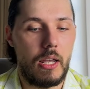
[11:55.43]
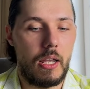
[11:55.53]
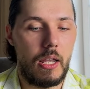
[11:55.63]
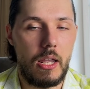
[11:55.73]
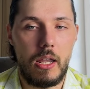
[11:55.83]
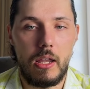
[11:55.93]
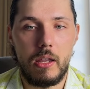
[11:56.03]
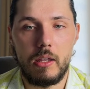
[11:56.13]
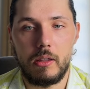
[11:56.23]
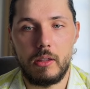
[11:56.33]

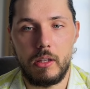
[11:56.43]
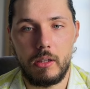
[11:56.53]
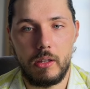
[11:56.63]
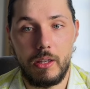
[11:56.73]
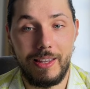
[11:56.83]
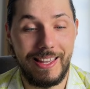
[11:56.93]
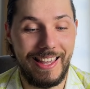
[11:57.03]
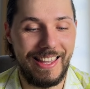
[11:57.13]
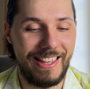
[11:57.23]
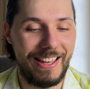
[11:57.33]
hey, like,
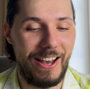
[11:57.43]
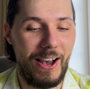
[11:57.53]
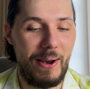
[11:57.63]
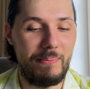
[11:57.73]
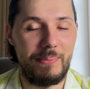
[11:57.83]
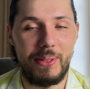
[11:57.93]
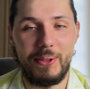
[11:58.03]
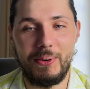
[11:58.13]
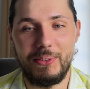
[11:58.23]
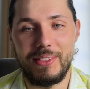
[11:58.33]
hey,
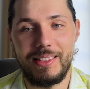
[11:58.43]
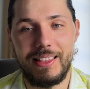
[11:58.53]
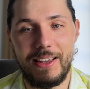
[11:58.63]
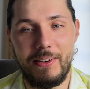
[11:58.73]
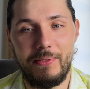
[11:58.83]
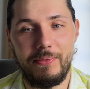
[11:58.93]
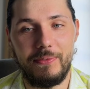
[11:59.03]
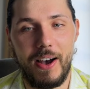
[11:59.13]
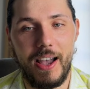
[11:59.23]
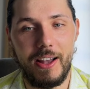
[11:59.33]
upload the
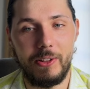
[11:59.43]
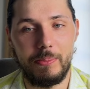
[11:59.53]
file,